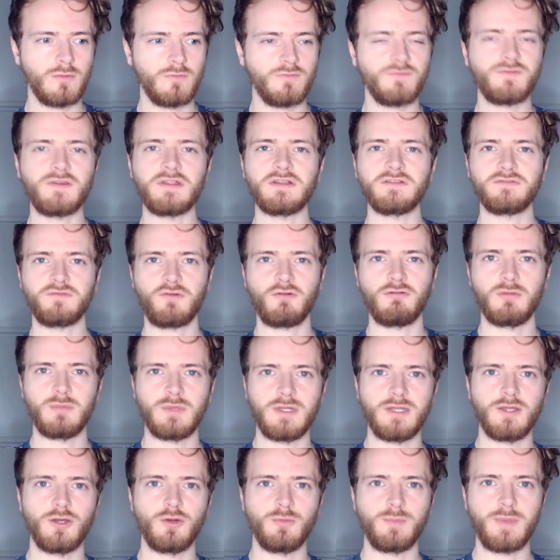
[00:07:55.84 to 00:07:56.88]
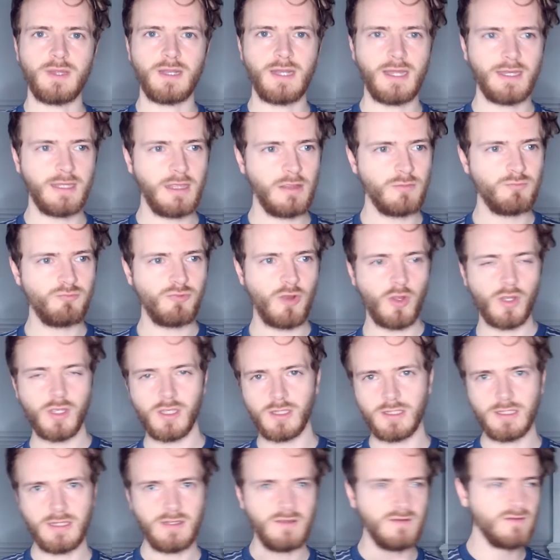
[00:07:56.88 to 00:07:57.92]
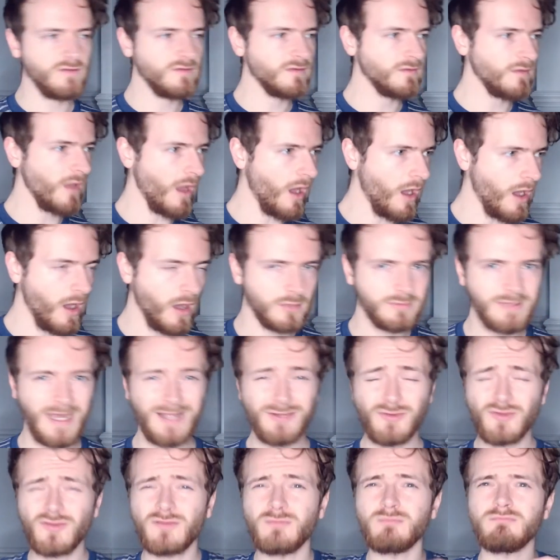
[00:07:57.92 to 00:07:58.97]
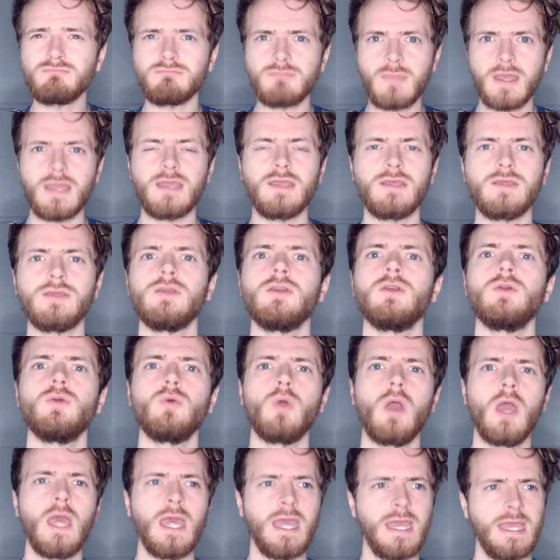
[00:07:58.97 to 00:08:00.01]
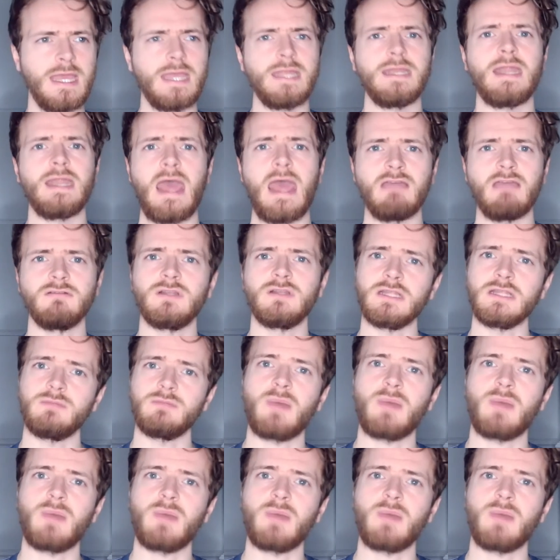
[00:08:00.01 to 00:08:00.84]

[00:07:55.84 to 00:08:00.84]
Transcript: feel for him a little bit. Like, he's broken, he's scarred. That doesn't make you inherently